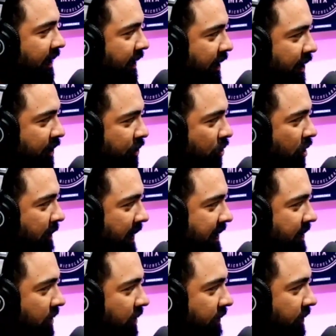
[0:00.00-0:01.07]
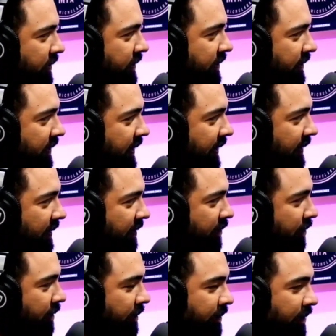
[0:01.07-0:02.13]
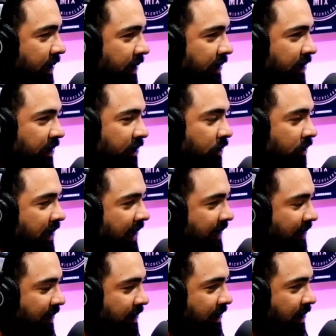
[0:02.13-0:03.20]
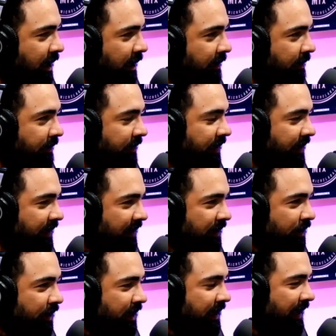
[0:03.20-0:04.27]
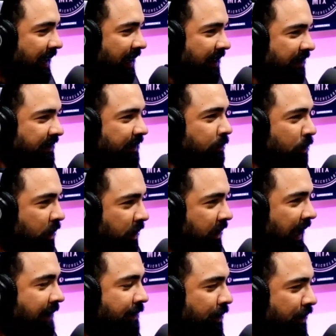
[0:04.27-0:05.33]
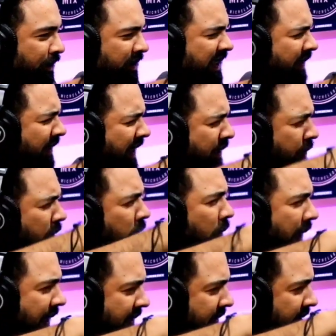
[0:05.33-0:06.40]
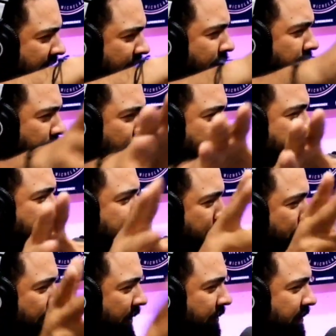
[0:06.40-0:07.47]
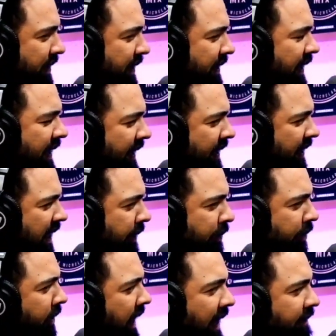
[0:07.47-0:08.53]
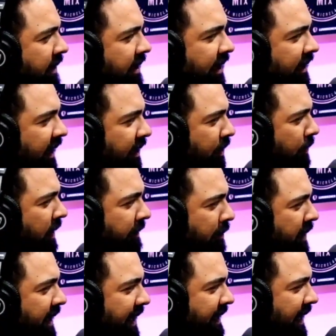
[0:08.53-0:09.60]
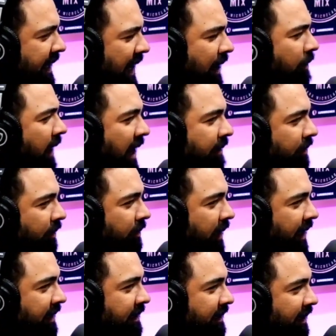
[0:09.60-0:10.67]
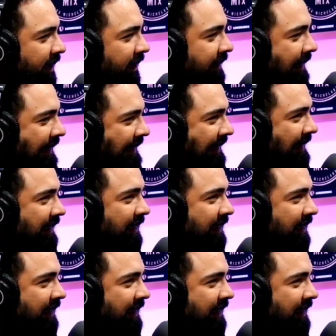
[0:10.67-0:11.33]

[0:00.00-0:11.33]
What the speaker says: I'm gonna enjoy myself versus like a girl. You're not gonna come. You're gonna have. I feel girls have a lot of regrets. I don't know if you're on Facebook and you see they regret everything they do, everybody they date. I don't have regrets. Like